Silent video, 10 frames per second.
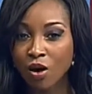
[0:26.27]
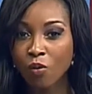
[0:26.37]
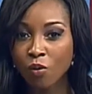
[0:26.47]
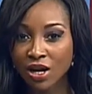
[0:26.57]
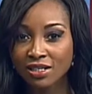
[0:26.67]

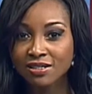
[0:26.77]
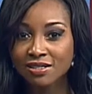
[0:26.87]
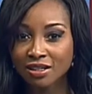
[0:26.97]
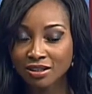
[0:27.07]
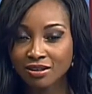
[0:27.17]
one
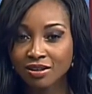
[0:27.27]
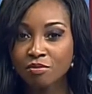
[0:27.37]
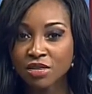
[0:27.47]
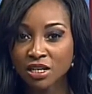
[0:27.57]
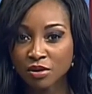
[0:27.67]
single
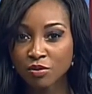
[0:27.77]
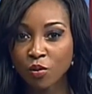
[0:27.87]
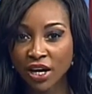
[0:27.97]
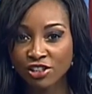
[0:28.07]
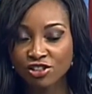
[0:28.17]
minimum
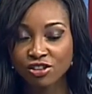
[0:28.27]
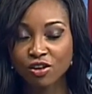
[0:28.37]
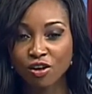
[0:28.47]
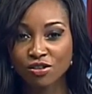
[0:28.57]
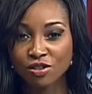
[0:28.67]
wage
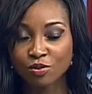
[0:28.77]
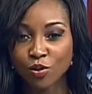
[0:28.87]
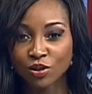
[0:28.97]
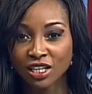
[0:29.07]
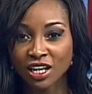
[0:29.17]
across the
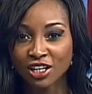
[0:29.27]
board.